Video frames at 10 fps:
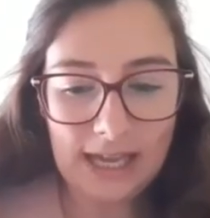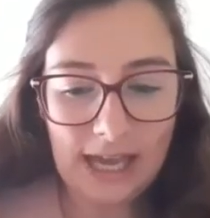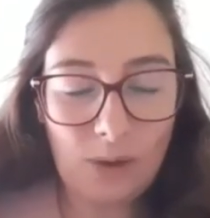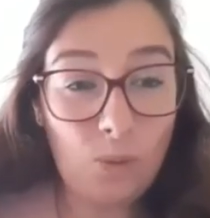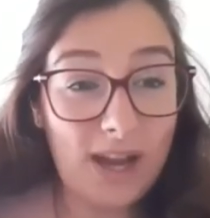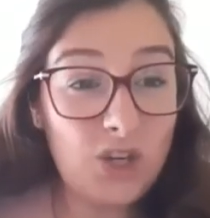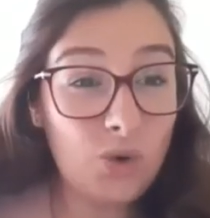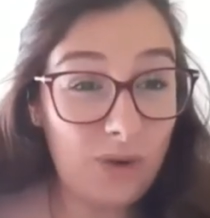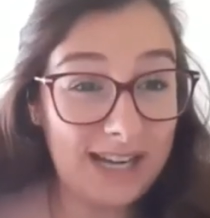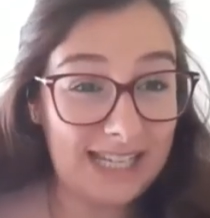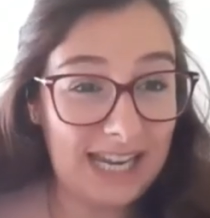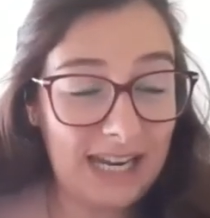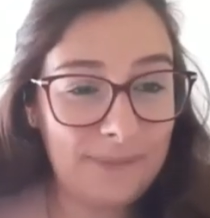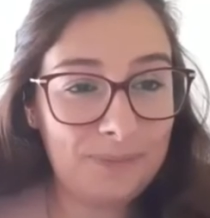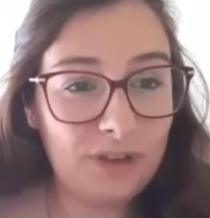And when you're
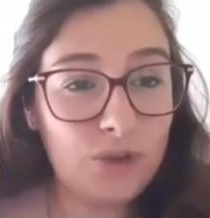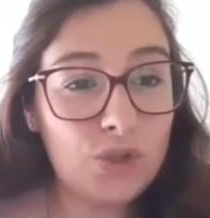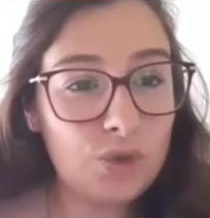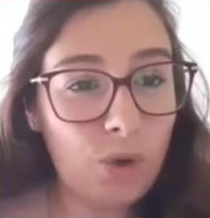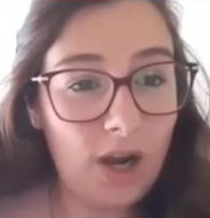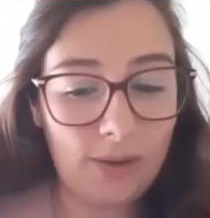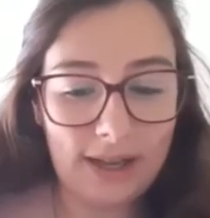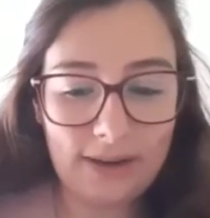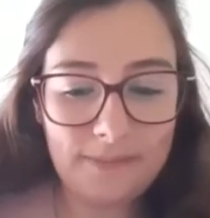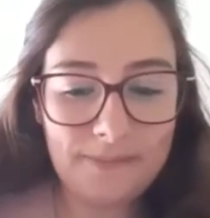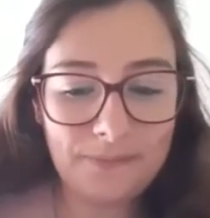ready, if you swallow it,